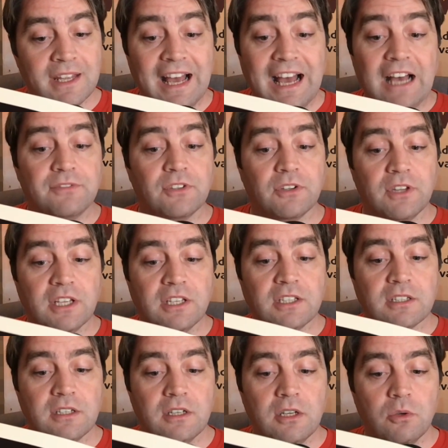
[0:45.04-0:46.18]
After
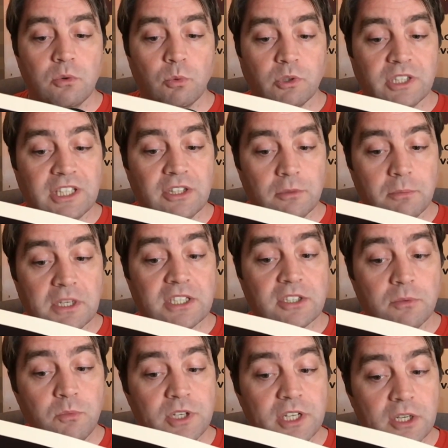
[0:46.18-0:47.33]
this, we'll either be
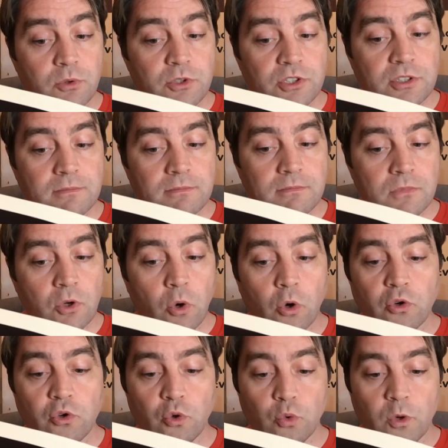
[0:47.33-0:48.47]
someone else or
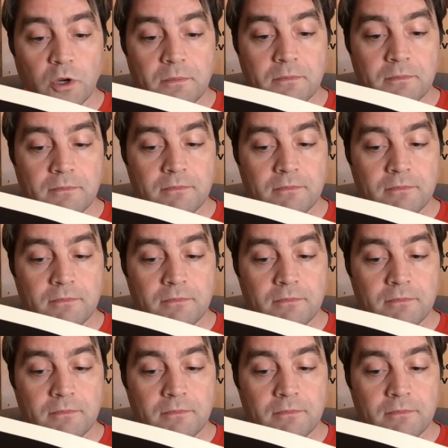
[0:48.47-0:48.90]
no one.